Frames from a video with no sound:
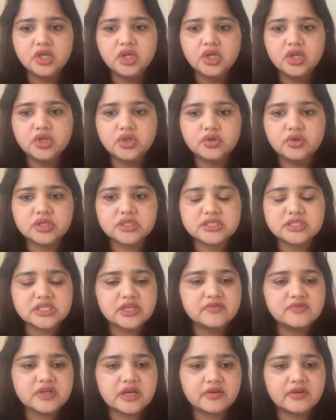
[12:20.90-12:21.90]
you
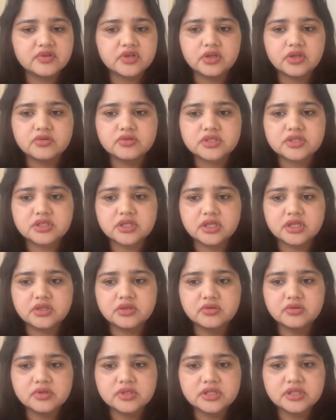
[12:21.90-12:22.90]
received after you
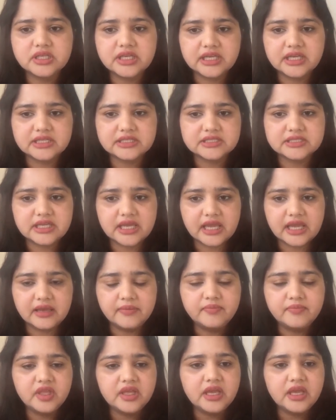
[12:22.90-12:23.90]
scheduled the
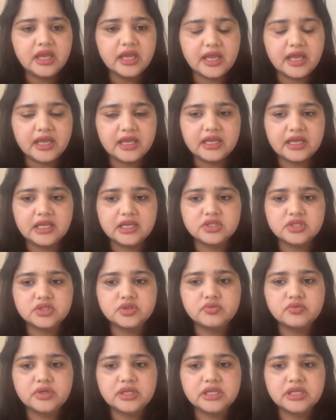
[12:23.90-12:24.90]
exam, and
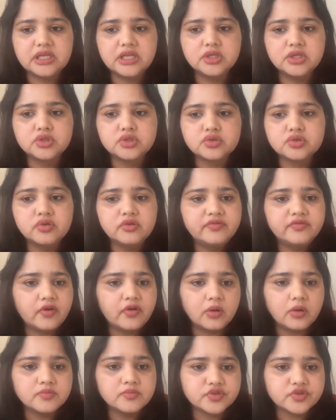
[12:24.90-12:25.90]
you will need 2
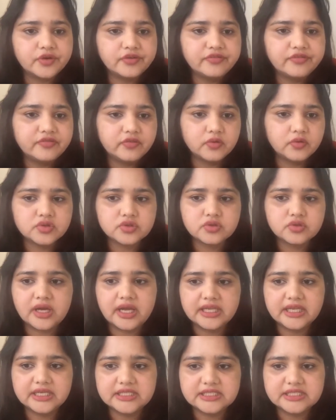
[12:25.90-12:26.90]
forms of photo
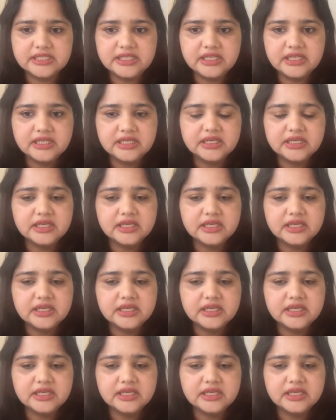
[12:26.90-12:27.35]
ID.